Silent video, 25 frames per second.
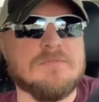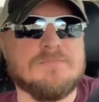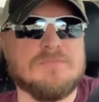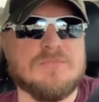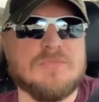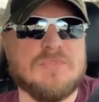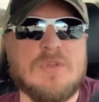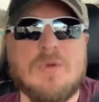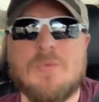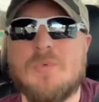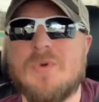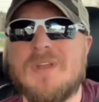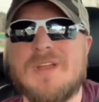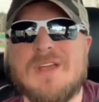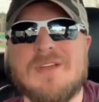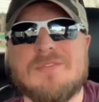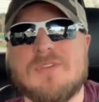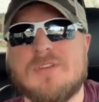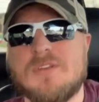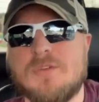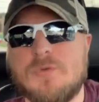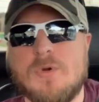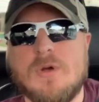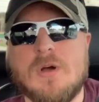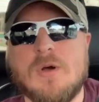so I wouldn't have
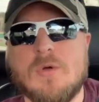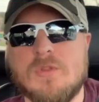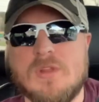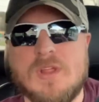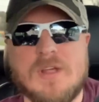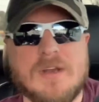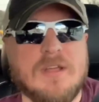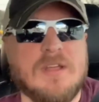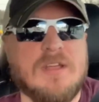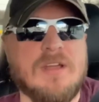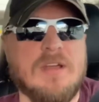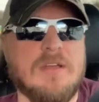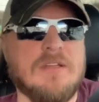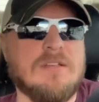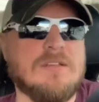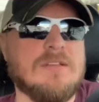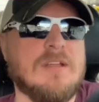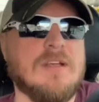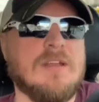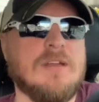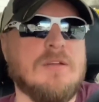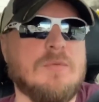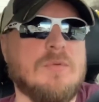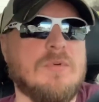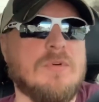to do a whole lot of cutting.
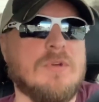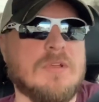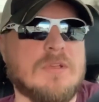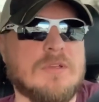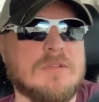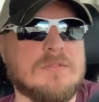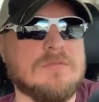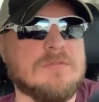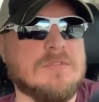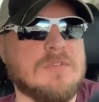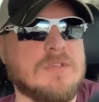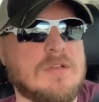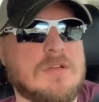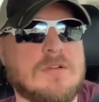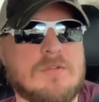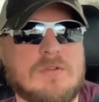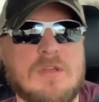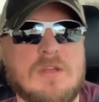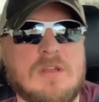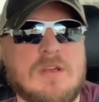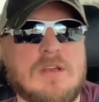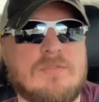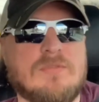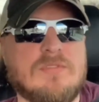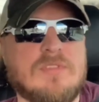I didn't want to,
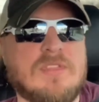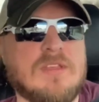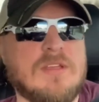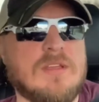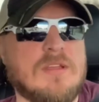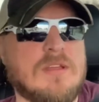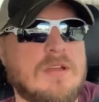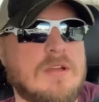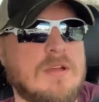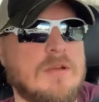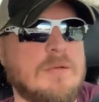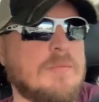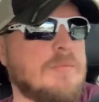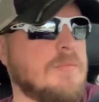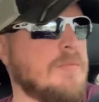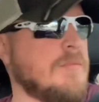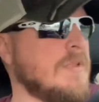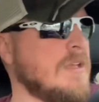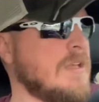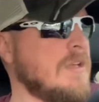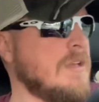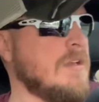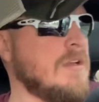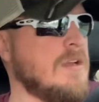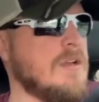cut everything up
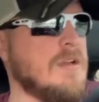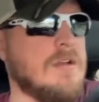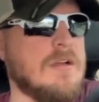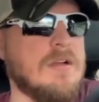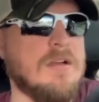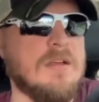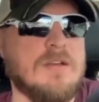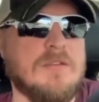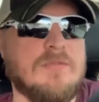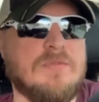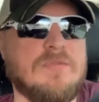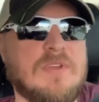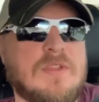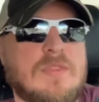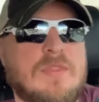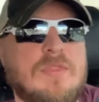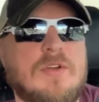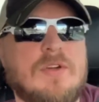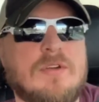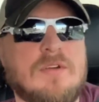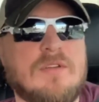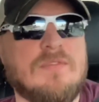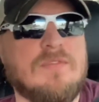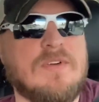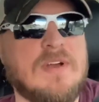to fit
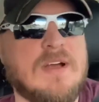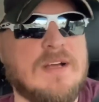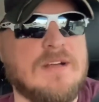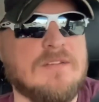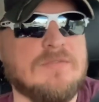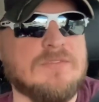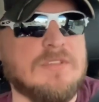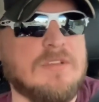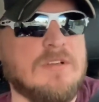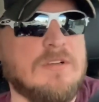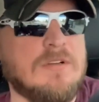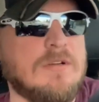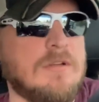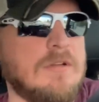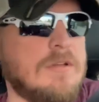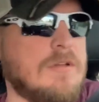35s on.